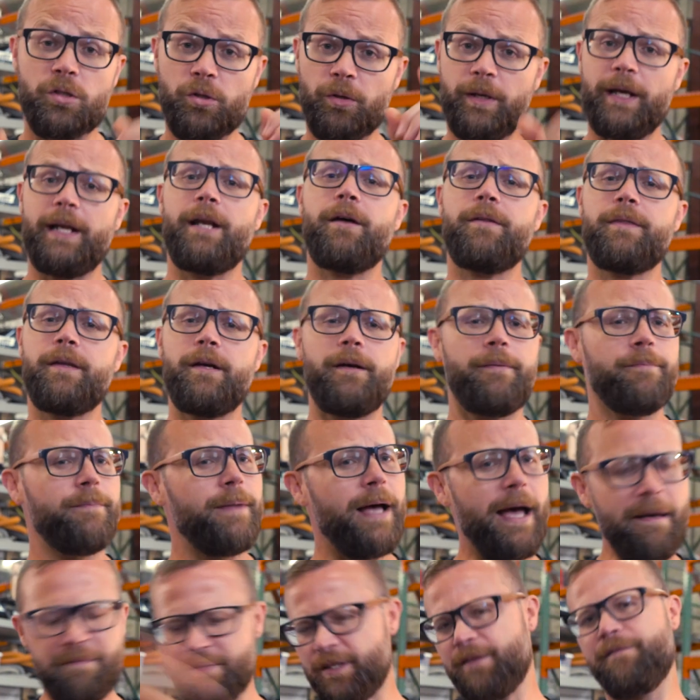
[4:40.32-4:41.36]
So get out there,
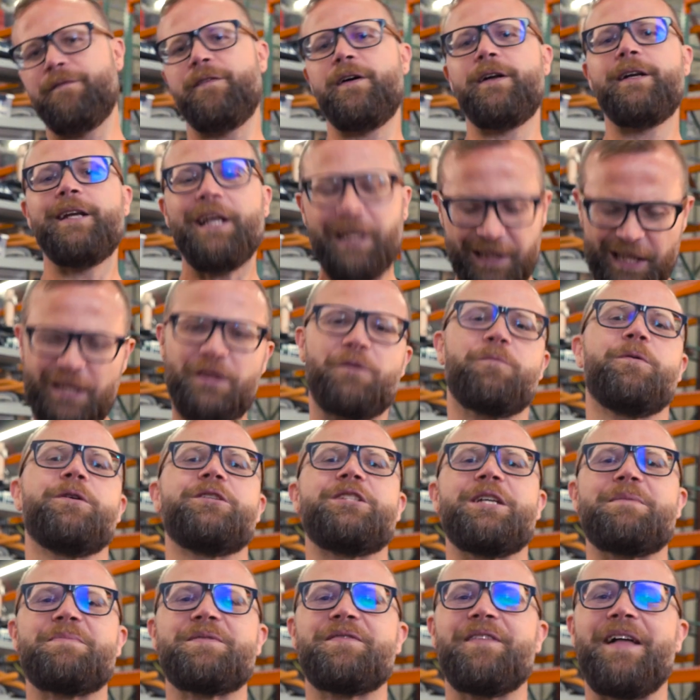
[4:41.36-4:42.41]
have some fun, and let the
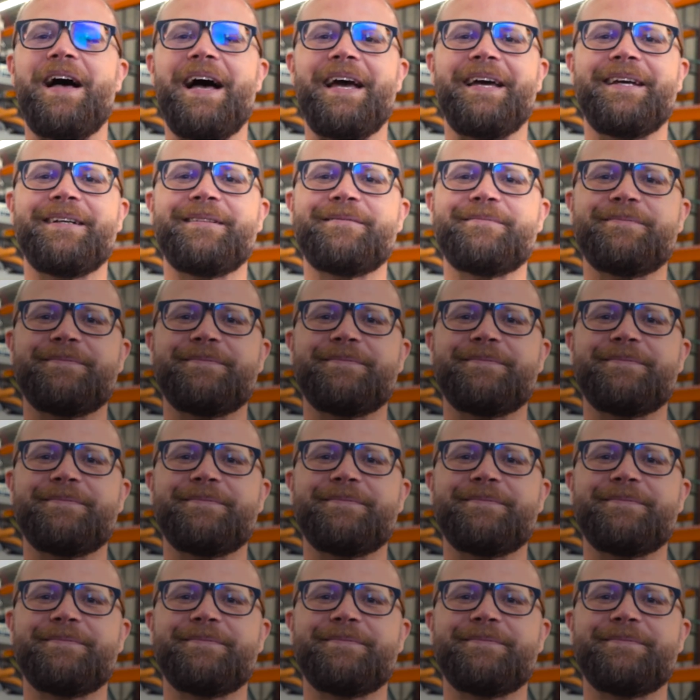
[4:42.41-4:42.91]
wood chips fly.